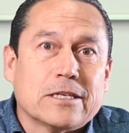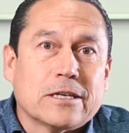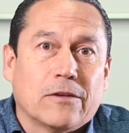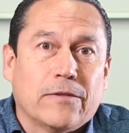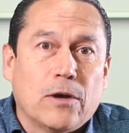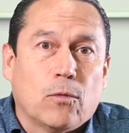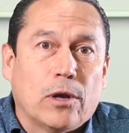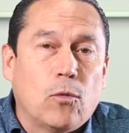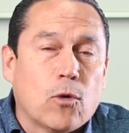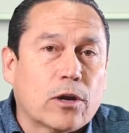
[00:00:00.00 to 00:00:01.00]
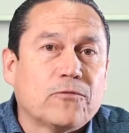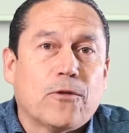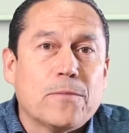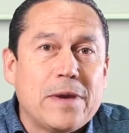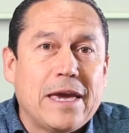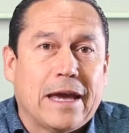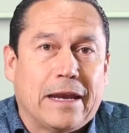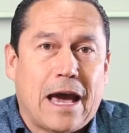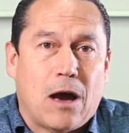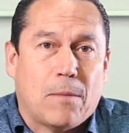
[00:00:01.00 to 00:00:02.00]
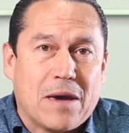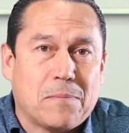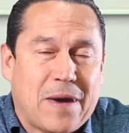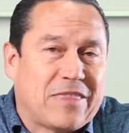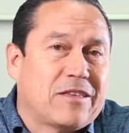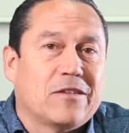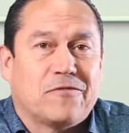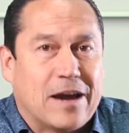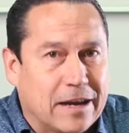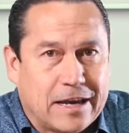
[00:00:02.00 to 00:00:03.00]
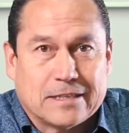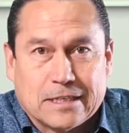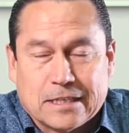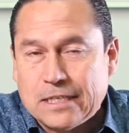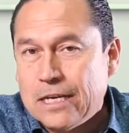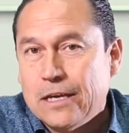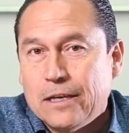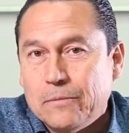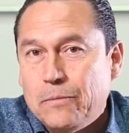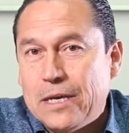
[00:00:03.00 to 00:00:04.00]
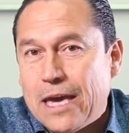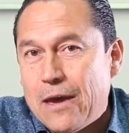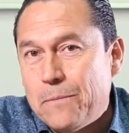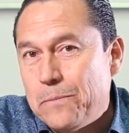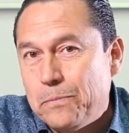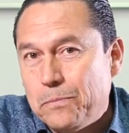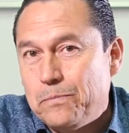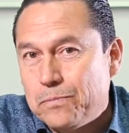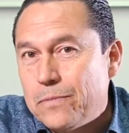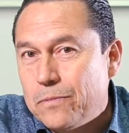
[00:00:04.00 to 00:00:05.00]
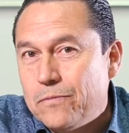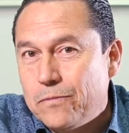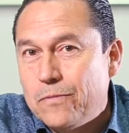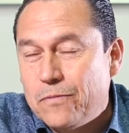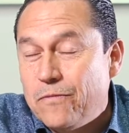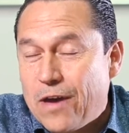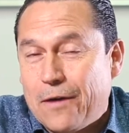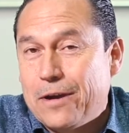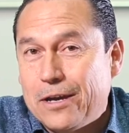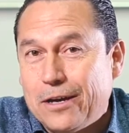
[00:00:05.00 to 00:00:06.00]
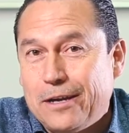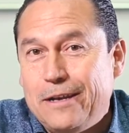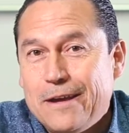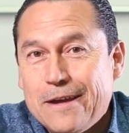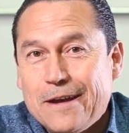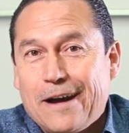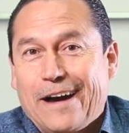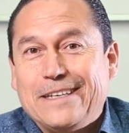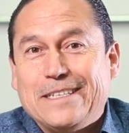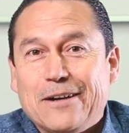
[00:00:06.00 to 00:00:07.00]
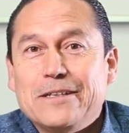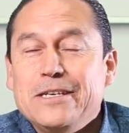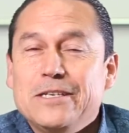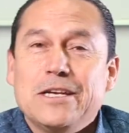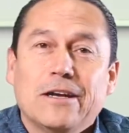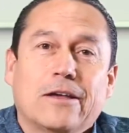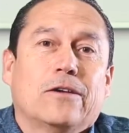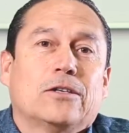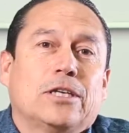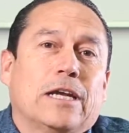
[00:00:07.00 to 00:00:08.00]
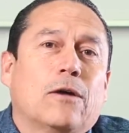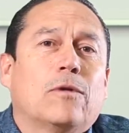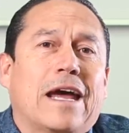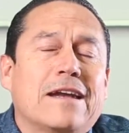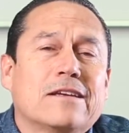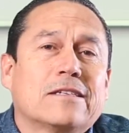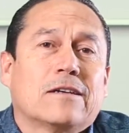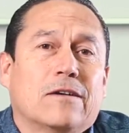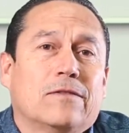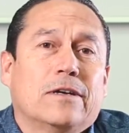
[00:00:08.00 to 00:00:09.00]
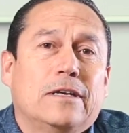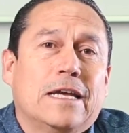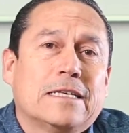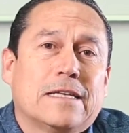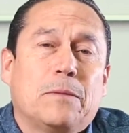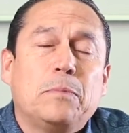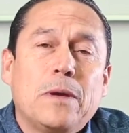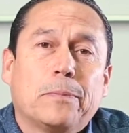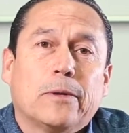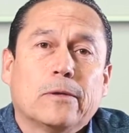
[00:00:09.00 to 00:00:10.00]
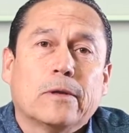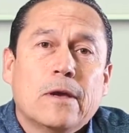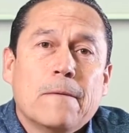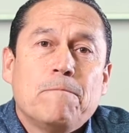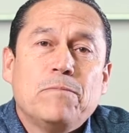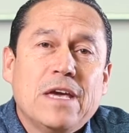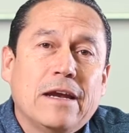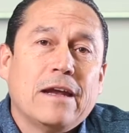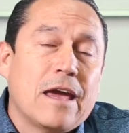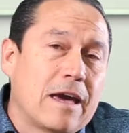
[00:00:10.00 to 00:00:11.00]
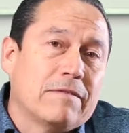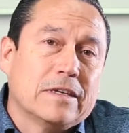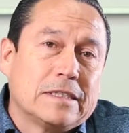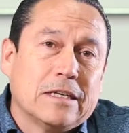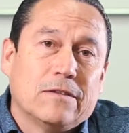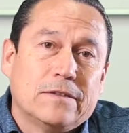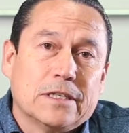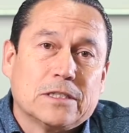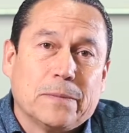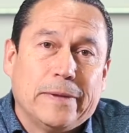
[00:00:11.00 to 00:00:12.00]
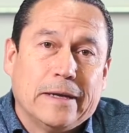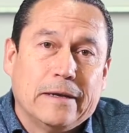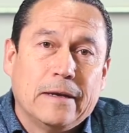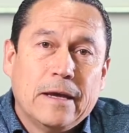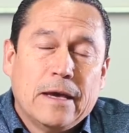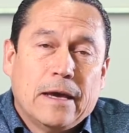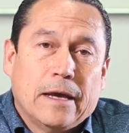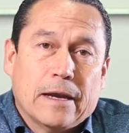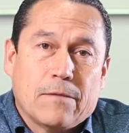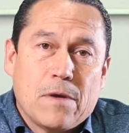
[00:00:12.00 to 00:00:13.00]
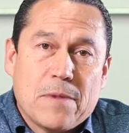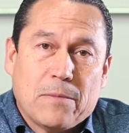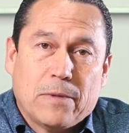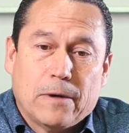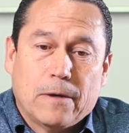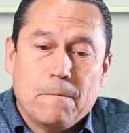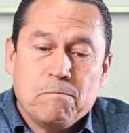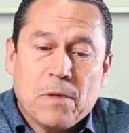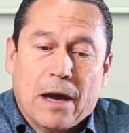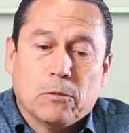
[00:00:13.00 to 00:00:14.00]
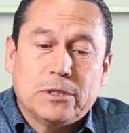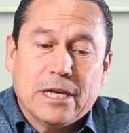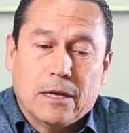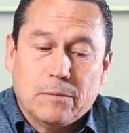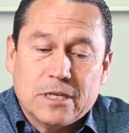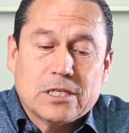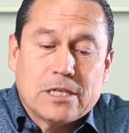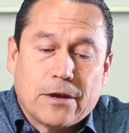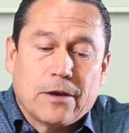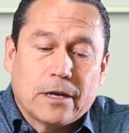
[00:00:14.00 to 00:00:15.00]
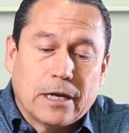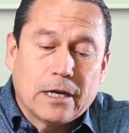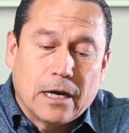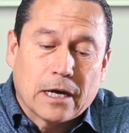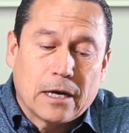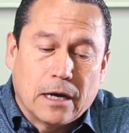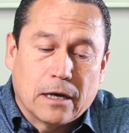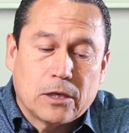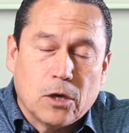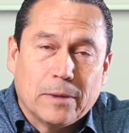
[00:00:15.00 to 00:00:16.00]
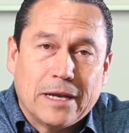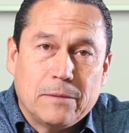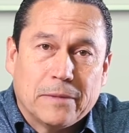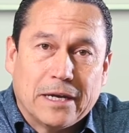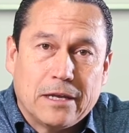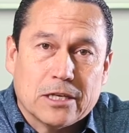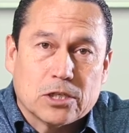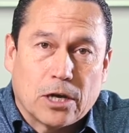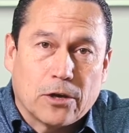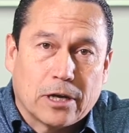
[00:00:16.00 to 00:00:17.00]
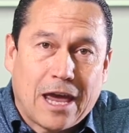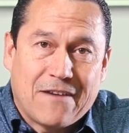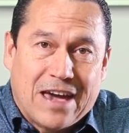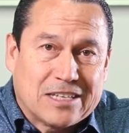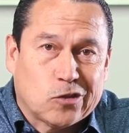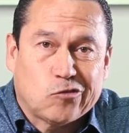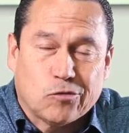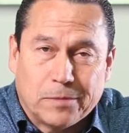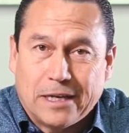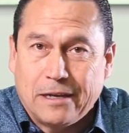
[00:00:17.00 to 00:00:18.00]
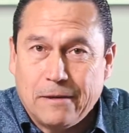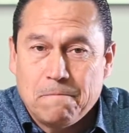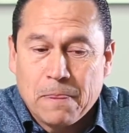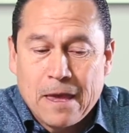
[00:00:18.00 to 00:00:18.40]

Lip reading: discovering what worked for me and how my path in the finances became very good, I started teaching others. And what I discovered is that people didn't have the self-discipline. And I remember I would tell them, this is how you're going to accumulate money. This is how you're going to have access to money.